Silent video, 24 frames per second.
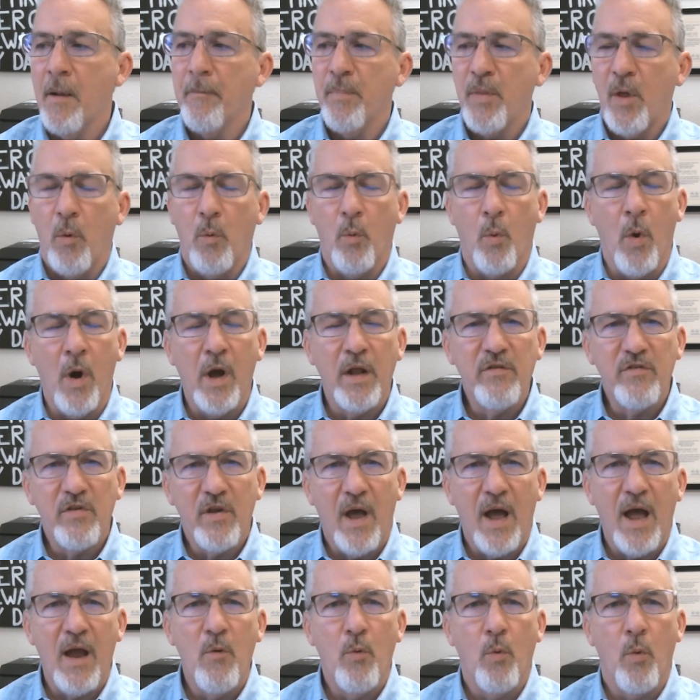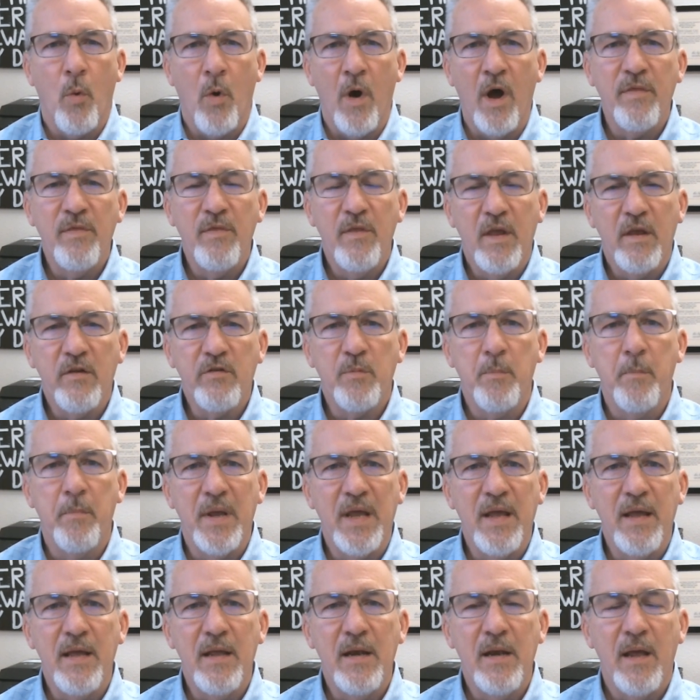Once I won this
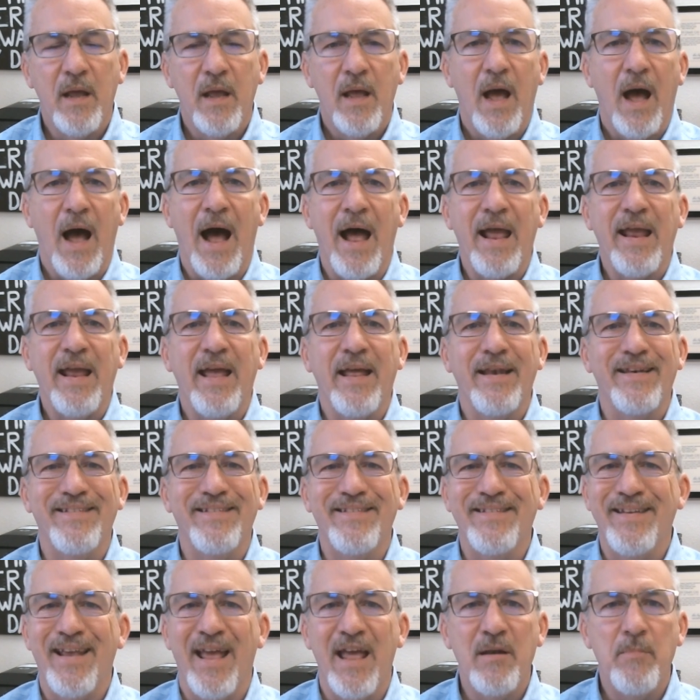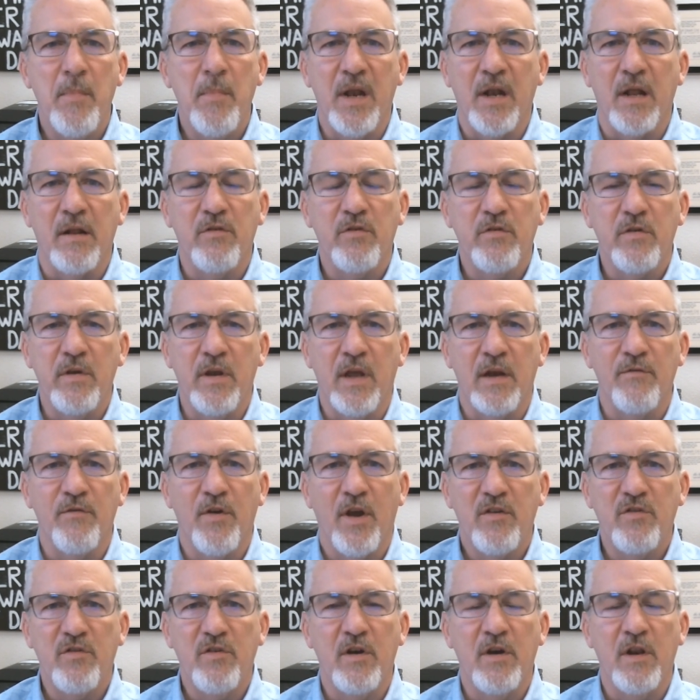bid, I had 10 minutes
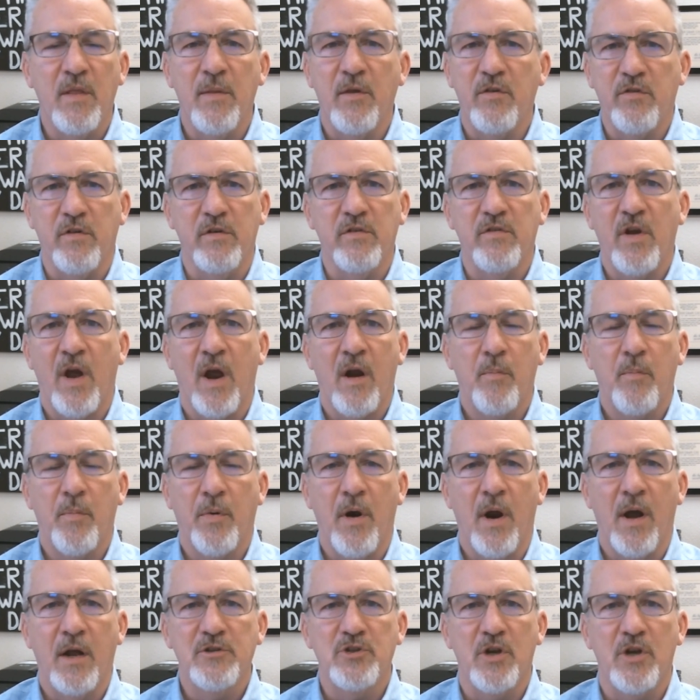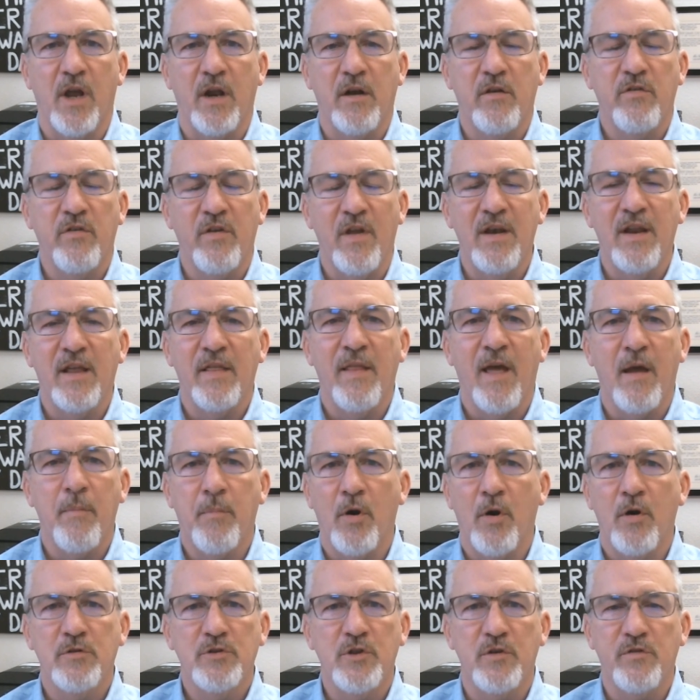invested in this entire project, sending that
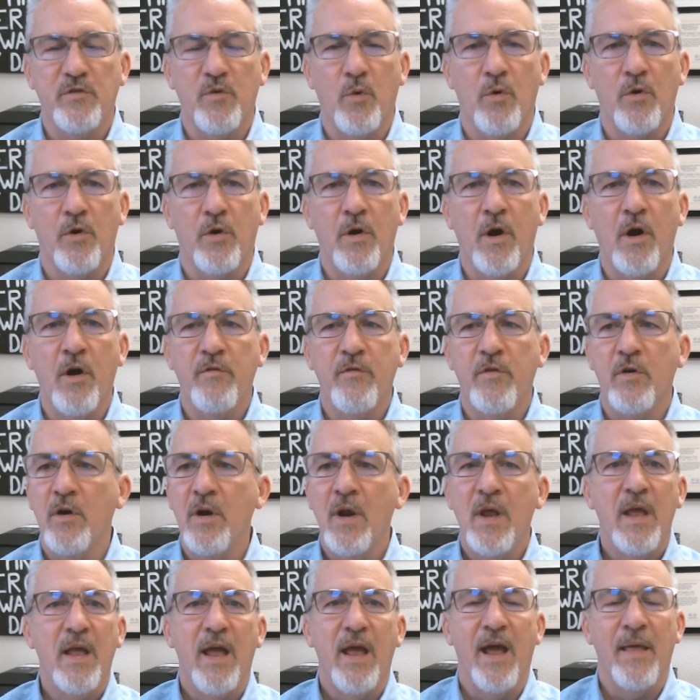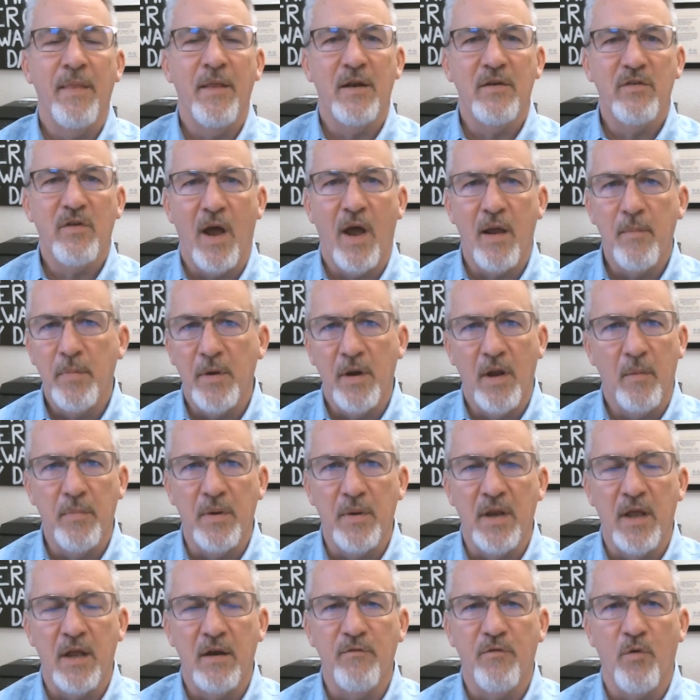purchase order over and then typing up
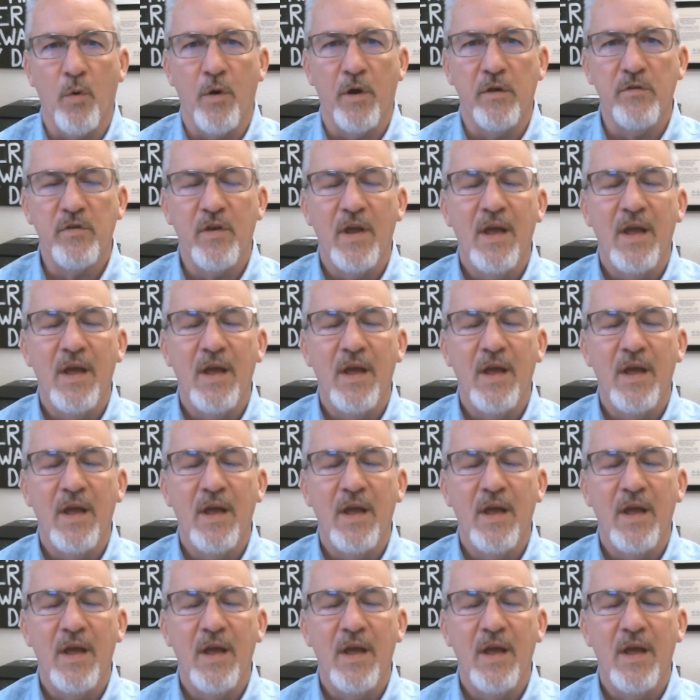an invoice.